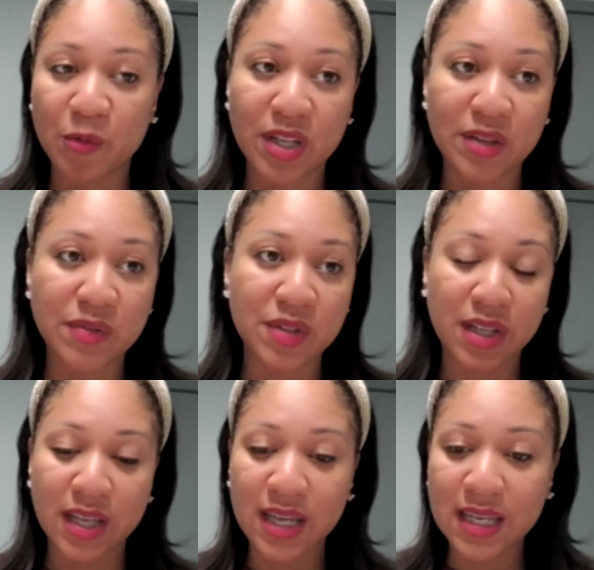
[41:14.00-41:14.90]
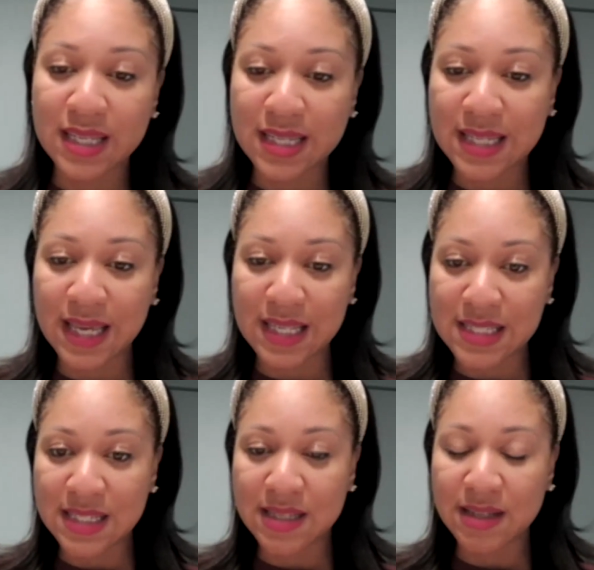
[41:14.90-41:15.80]
We took an Annie E.
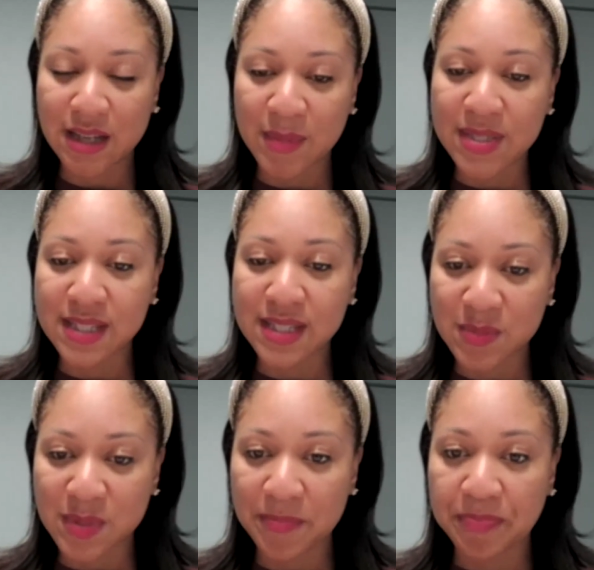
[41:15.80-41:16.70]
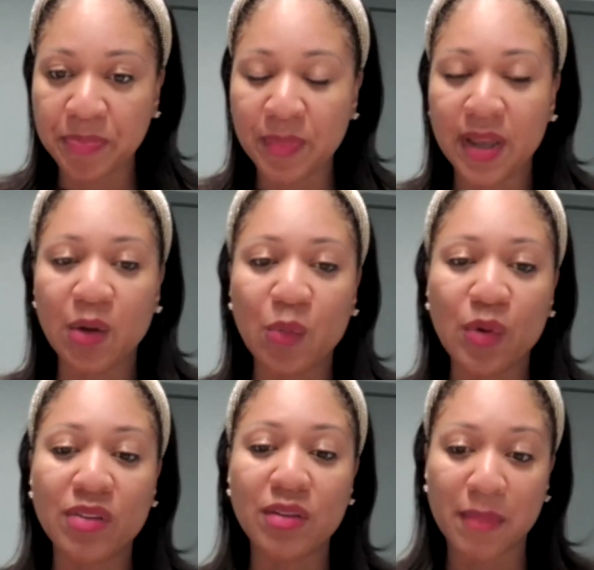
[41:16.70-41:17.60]
Casey assessment. And
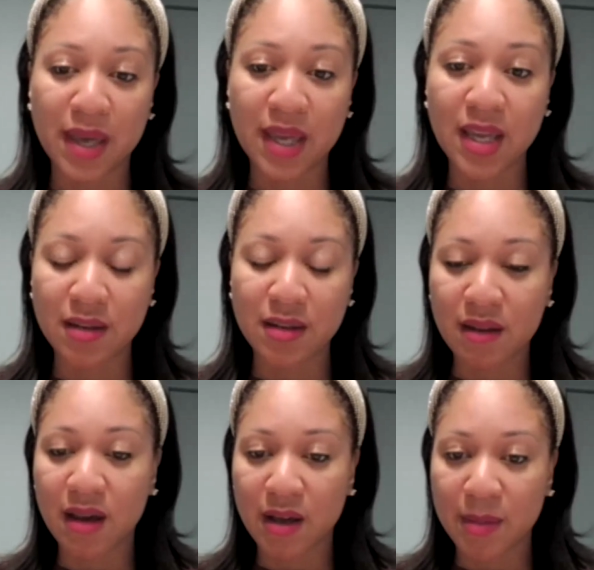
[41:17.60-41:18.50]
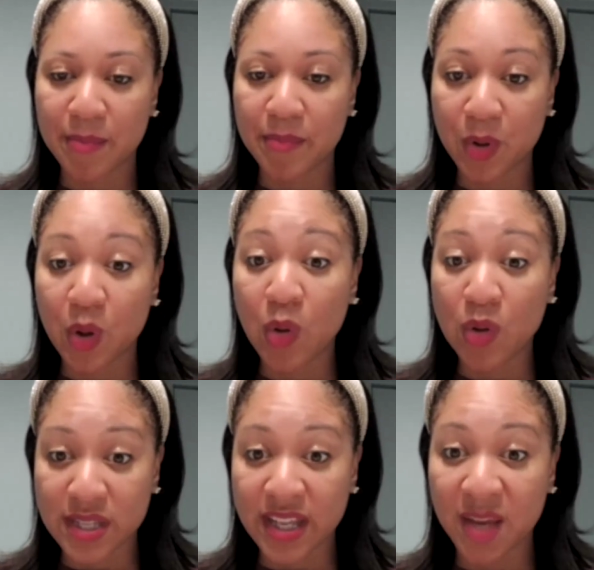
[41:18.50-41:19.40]
one of the main
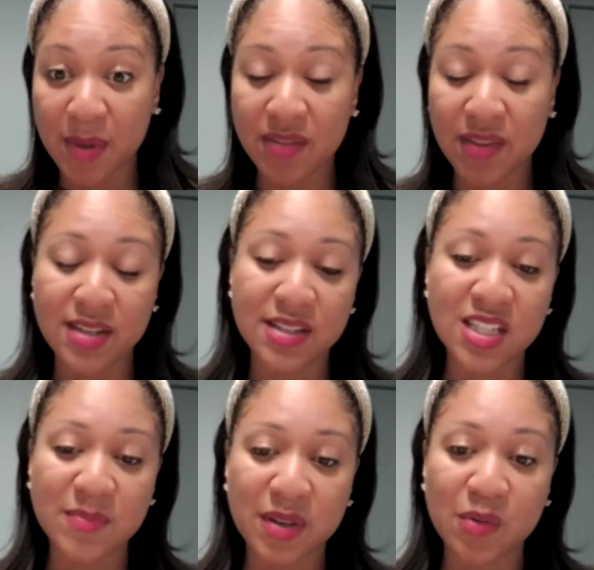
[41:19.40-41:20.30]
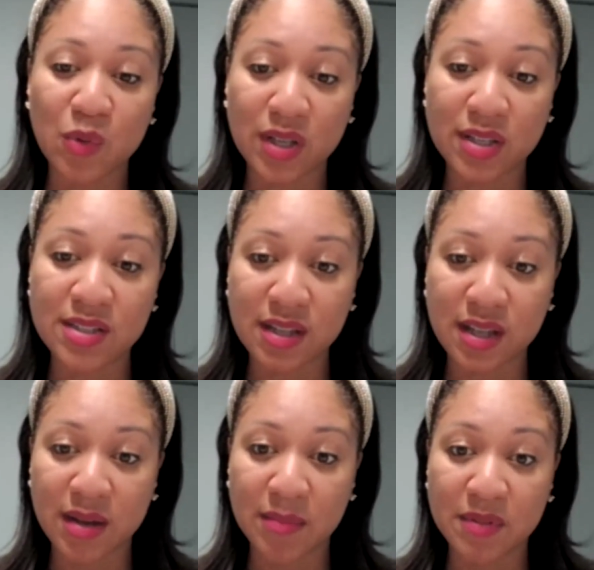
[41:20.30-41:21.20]
goals that came out of that assessment was
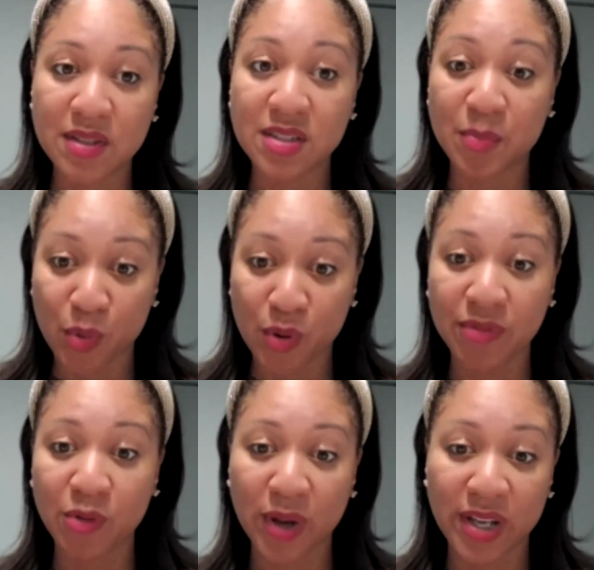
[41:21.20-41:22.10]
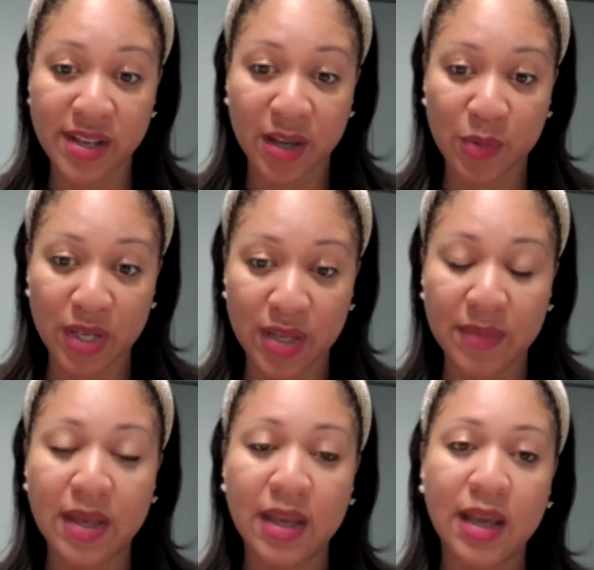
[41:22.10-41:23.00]
to support for wage
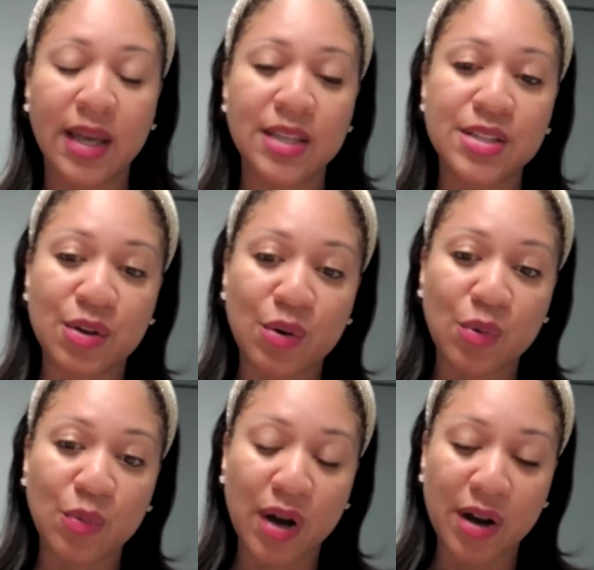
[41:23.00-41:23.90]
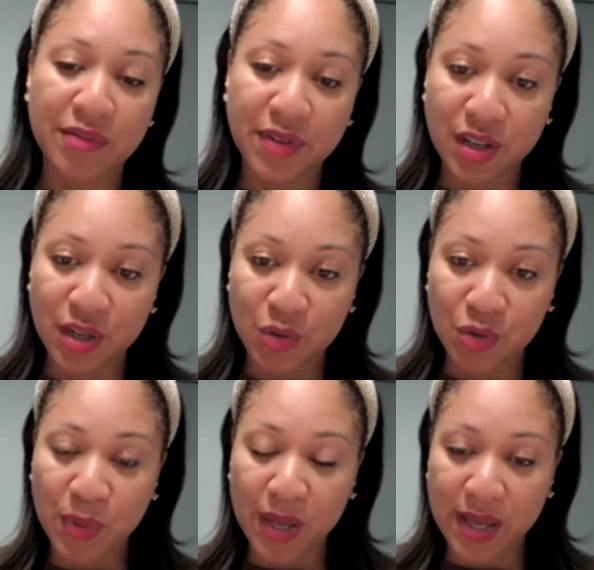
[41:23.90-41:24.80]
equity. And so our affinity
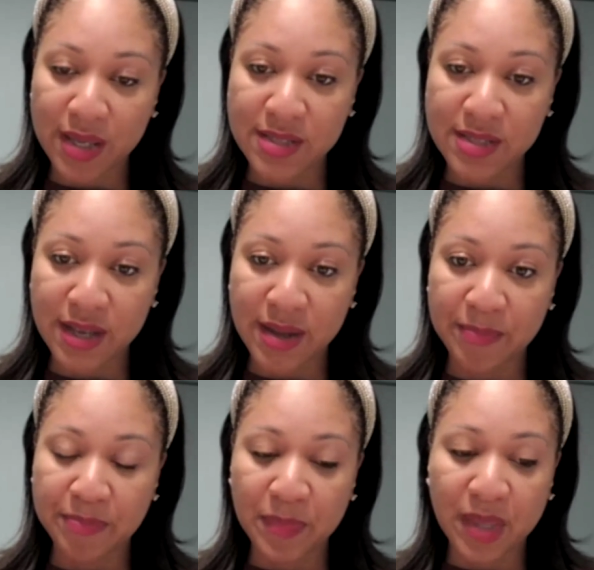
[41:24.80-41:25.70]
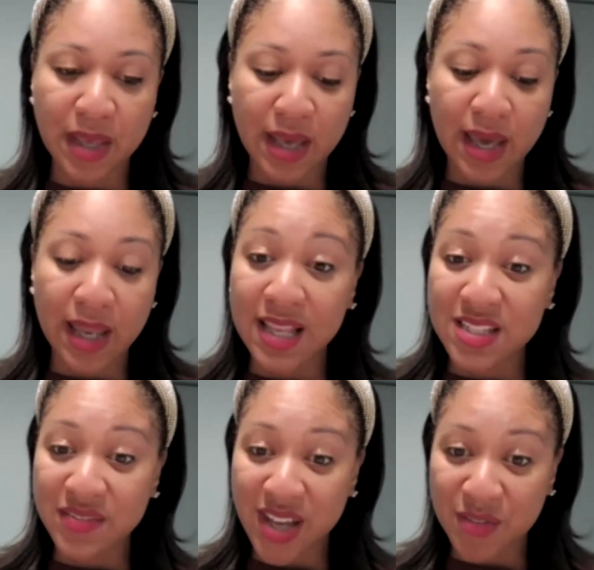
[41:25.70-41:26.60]
group has had
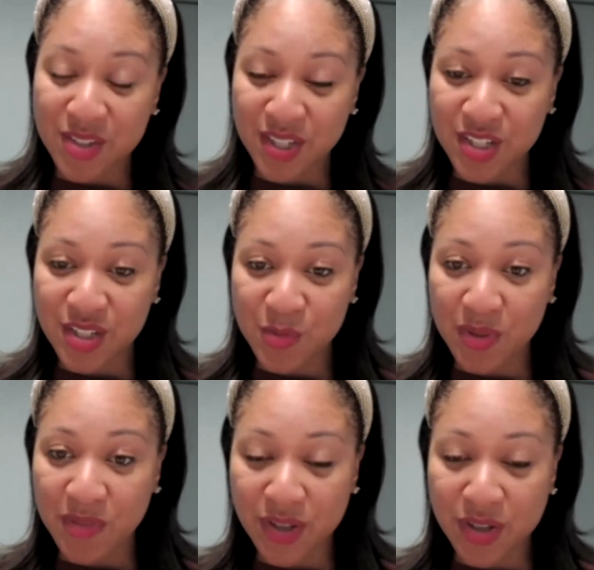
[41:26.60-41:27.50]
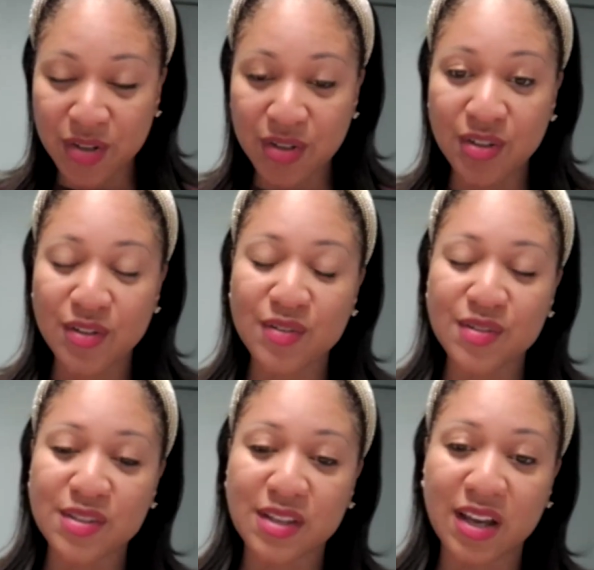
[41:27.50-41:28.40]
lots of conversations with
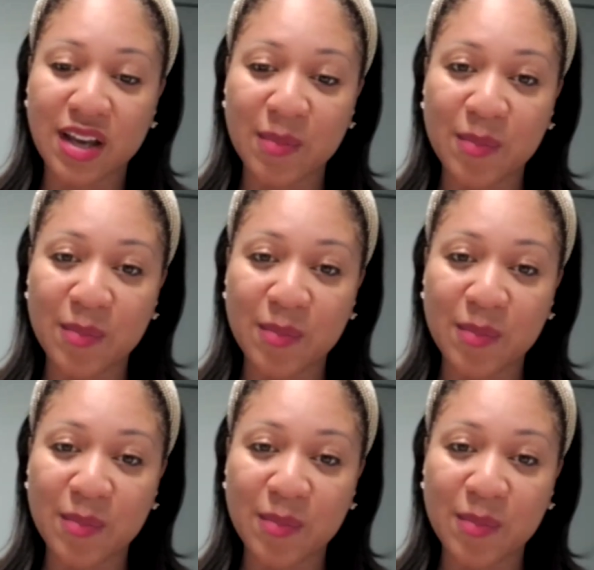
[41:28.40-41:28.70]
funders.